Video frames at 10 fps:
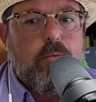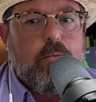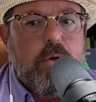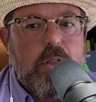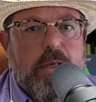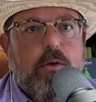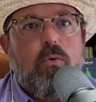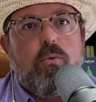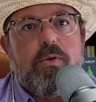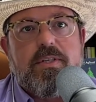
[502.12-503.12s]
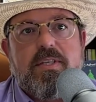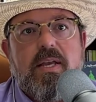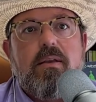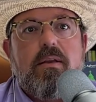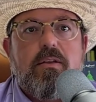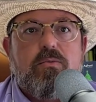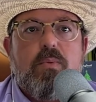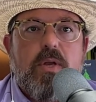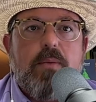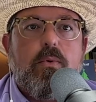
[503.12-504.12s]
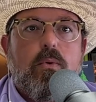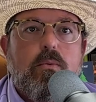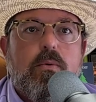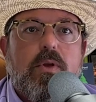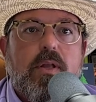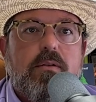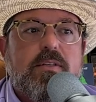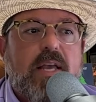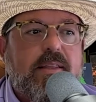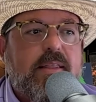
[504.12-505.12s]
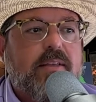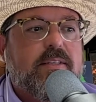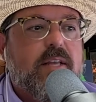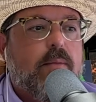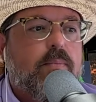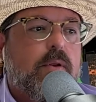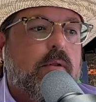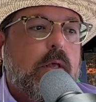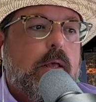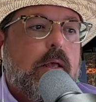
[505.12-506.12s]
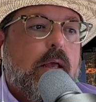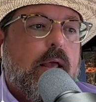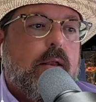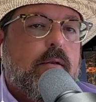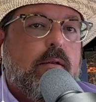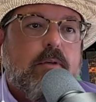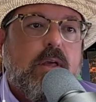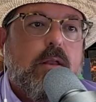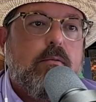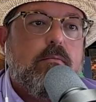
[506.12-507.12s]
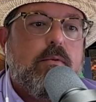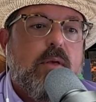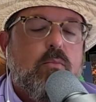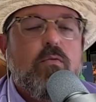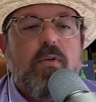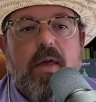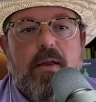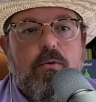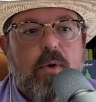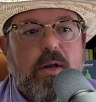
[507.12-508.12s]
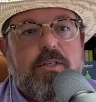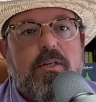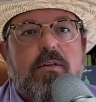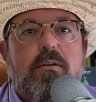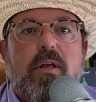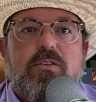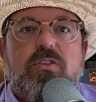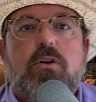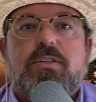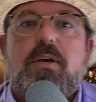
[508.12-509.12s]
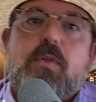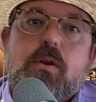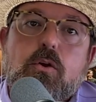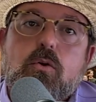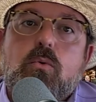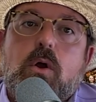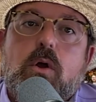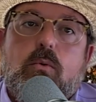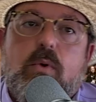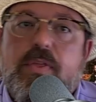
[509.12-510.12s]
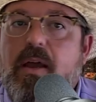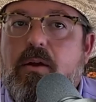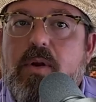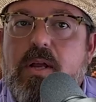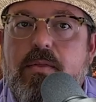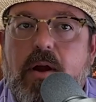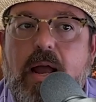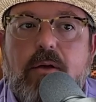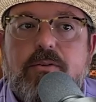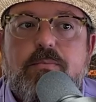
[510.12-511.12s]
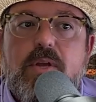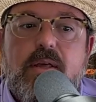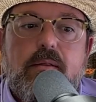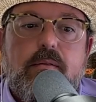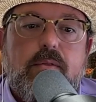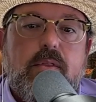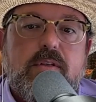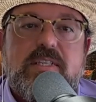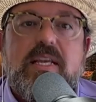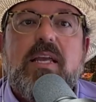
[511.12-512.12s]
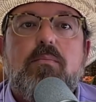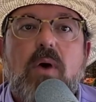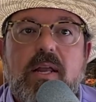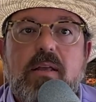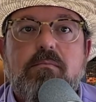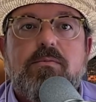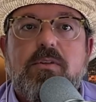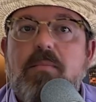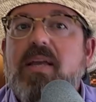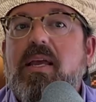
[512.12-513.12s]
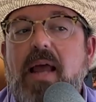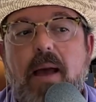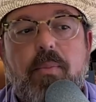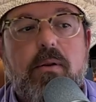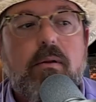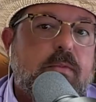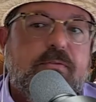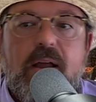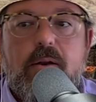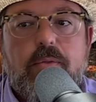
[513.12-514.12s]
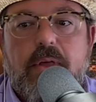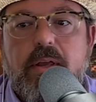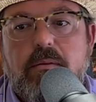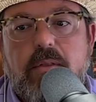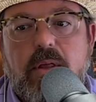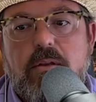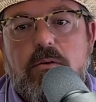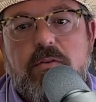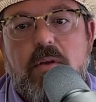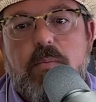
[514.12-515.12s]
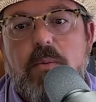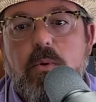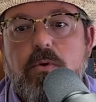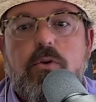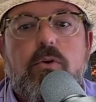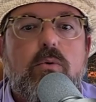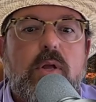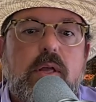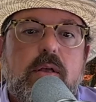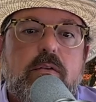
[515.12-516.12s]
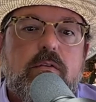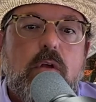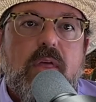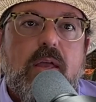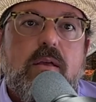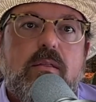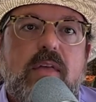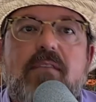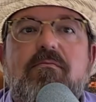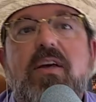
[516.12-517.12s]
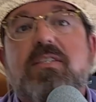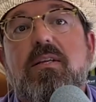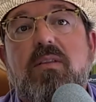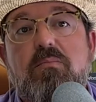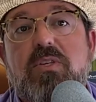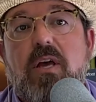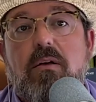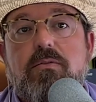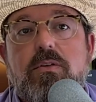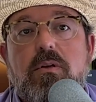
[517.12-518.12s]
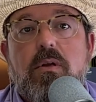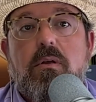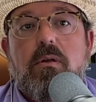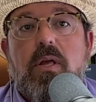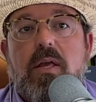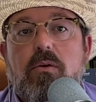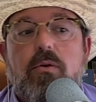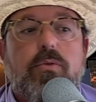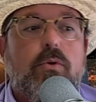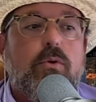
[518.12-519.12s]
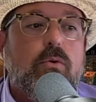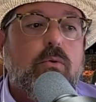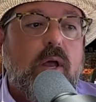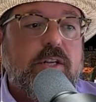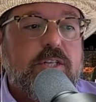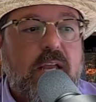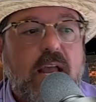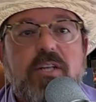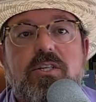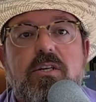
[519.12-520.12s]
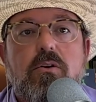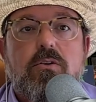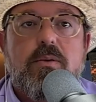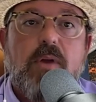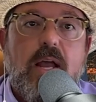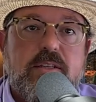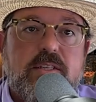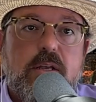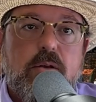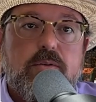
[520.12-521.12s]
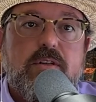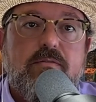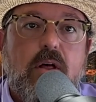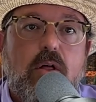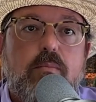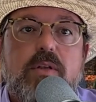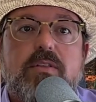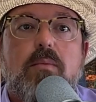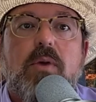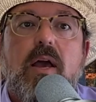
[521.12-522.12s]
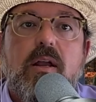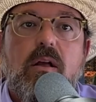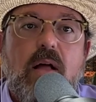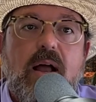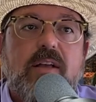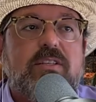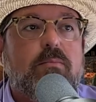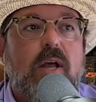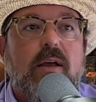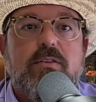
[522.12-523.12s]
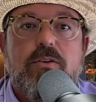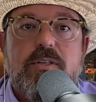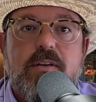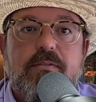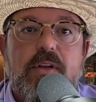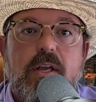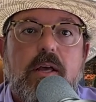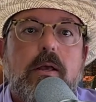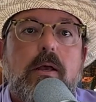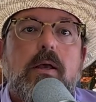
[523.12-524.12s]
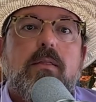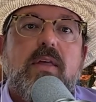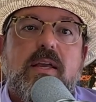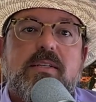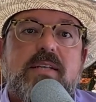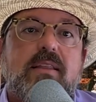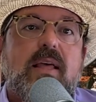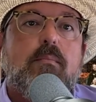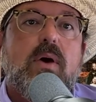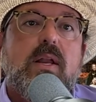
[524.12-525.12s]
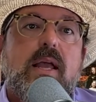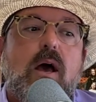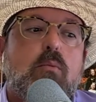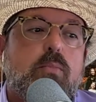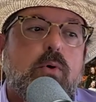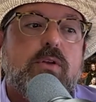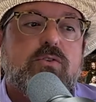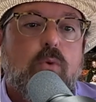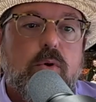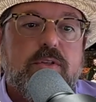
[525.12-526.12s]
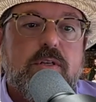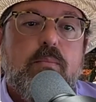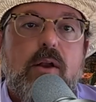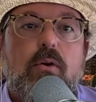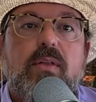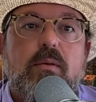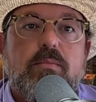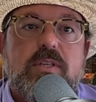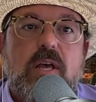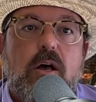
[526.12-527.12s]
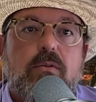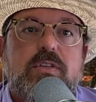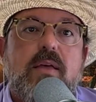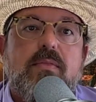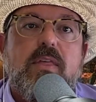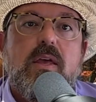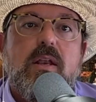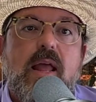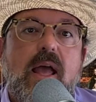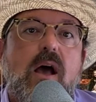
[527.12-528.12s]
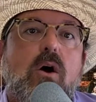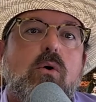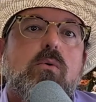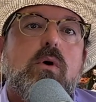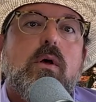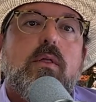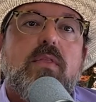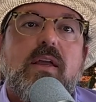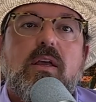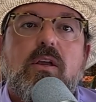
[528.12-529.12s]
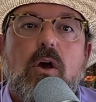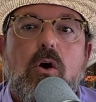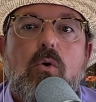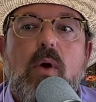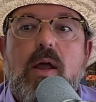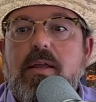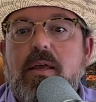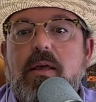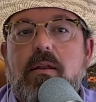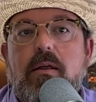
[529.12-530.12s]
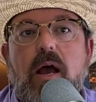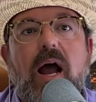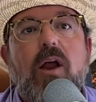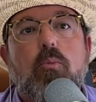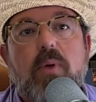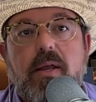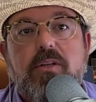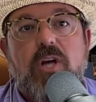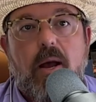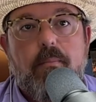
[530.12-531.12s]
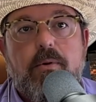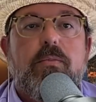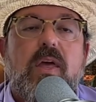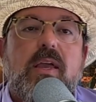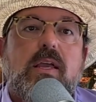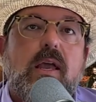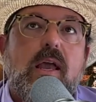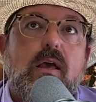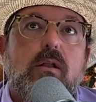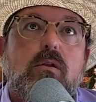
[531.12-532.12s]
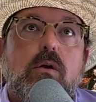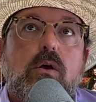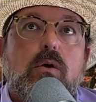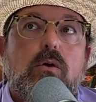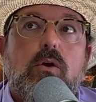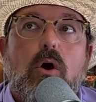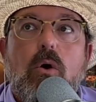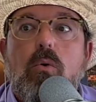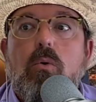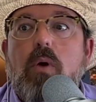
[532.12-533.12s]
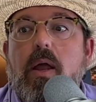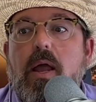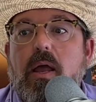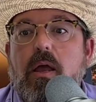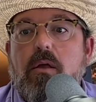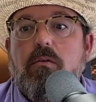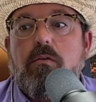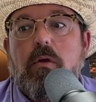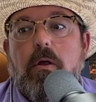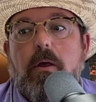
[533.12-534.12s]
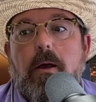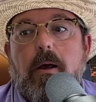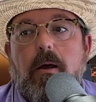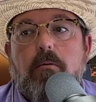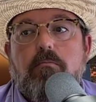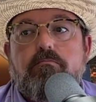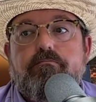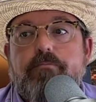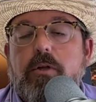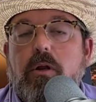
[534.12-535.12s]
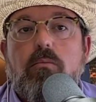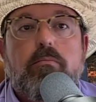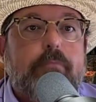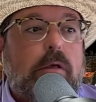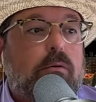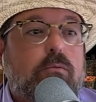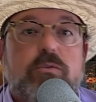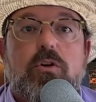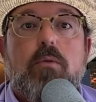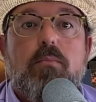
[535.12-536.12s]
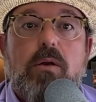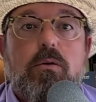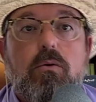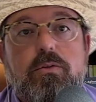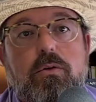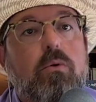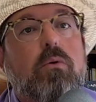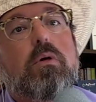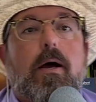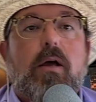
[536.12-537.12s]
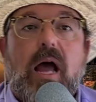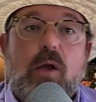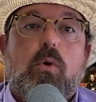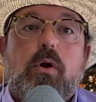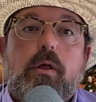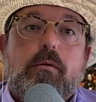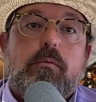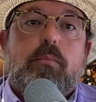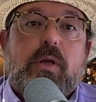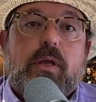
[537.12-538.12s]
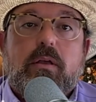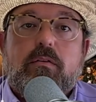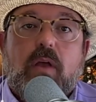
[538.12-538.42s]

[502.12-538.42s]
really cool to see, is when people can take that step and can move in that direction and start something new, with the equity in their house being the seed money to make it happen. The final thing that you see people do is they invest in themselves, either through education or some kind of skills development, some kind of class, some kind of certificate. They can take that money out, put it towards bettering themselves, and then now they can go and get a higher paying job. They can go and, I don't know, start medical school. I wouldn't, because